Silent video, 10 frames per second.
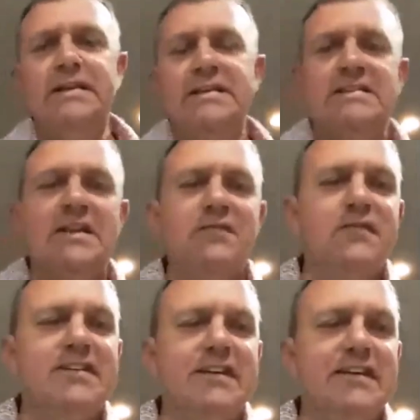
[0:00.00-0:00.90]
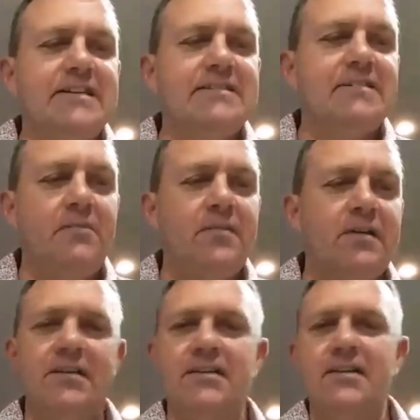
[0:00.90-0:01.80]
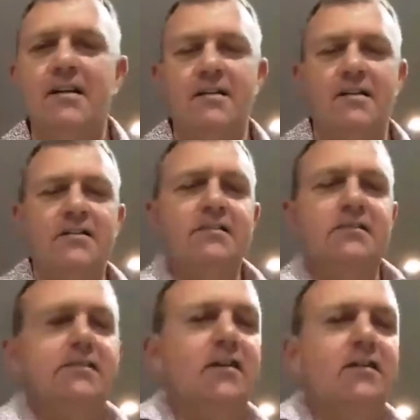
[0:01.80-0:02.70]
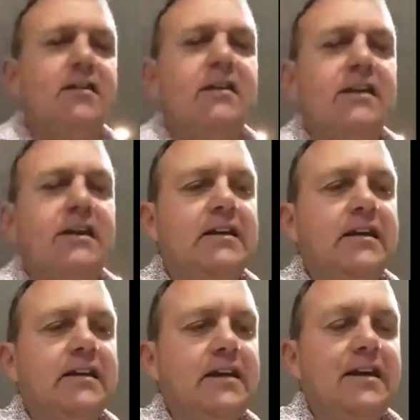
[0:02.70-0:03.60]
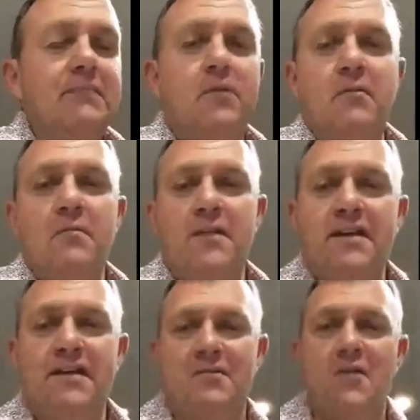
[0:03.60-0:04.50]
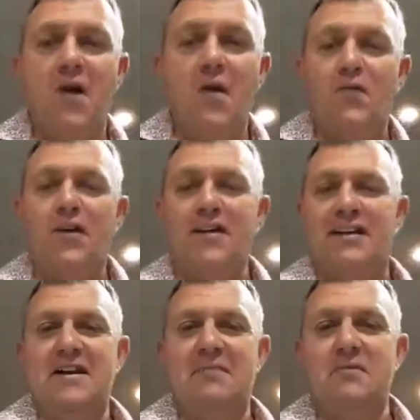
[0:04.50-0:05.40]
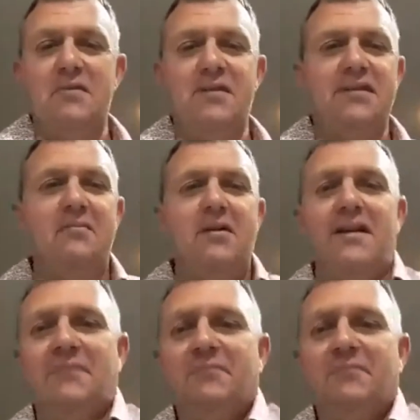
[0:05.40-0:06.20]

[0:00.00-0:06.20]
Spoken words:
stuff still needs to happen, so they are going to start and eat and probably or hopefully clean up the mess they made.